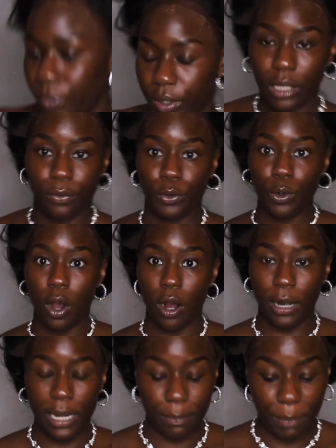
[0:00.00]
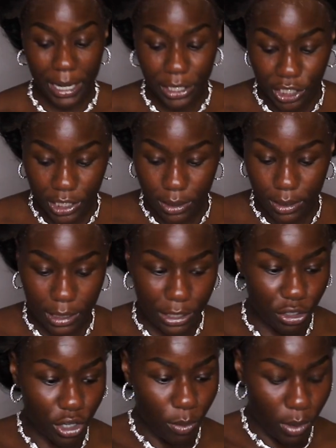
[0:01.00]
If you are impatient and
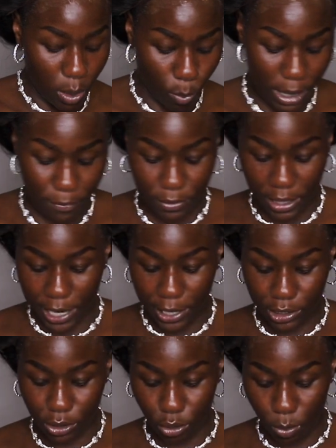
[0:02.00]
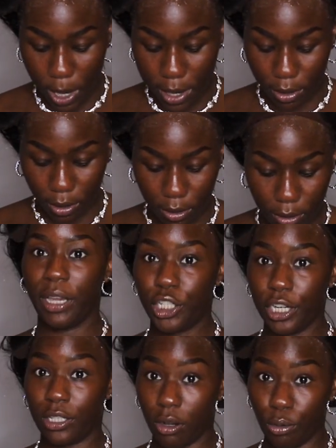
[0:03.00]
you don't want to wait for the air to do the work, make sure
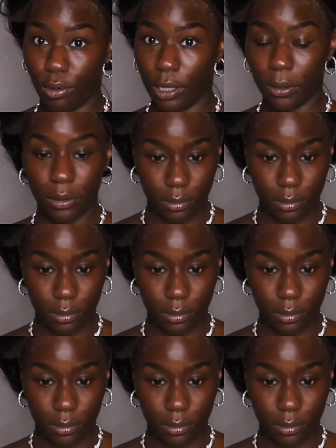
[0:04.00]
it's on cool though.